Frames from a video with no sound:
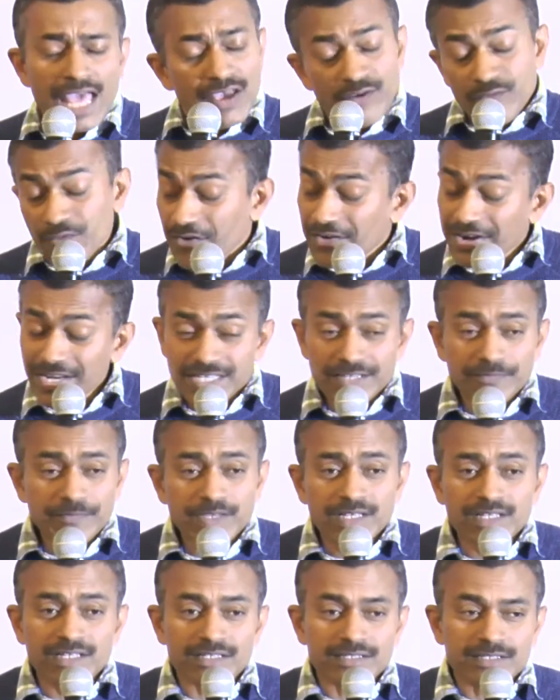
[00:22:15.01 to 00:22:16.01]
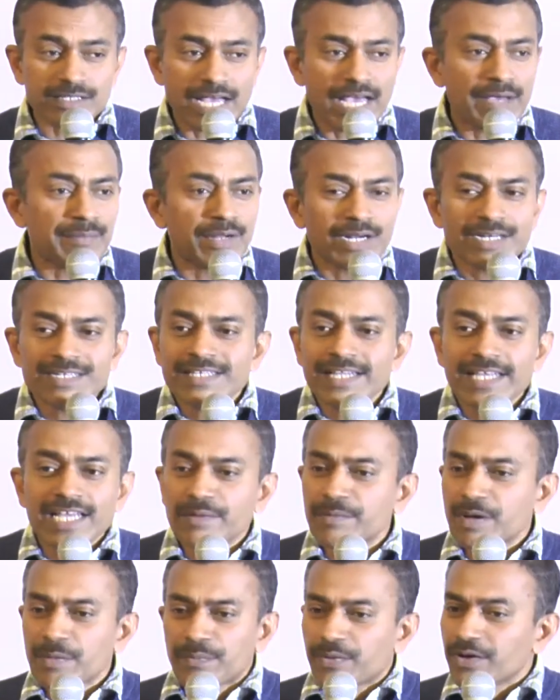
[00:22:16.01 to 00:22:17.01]
It's very difficult. I'm not saying
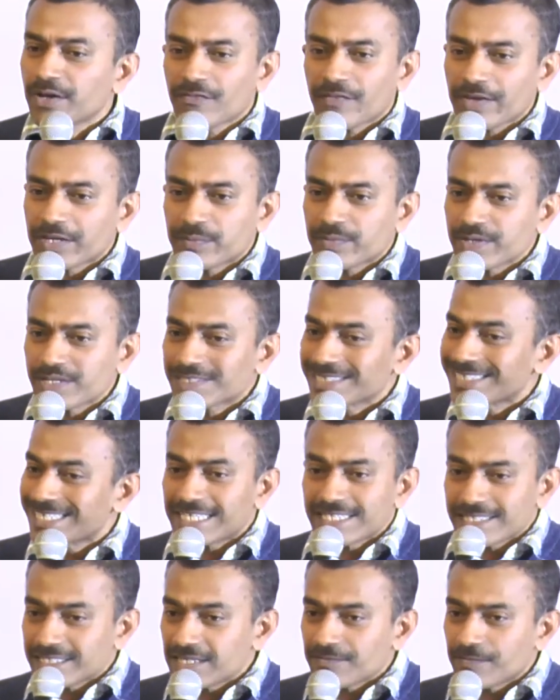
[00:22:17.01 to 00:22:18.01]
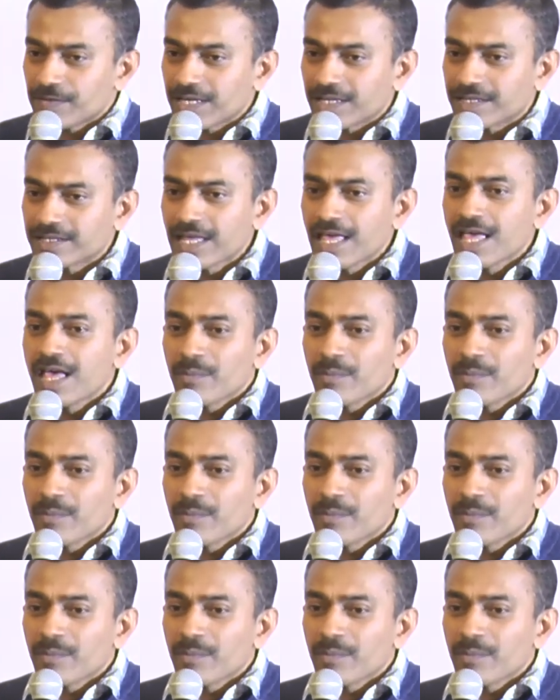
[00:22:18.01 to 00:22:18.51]
I'm a perfect person. It is difficult.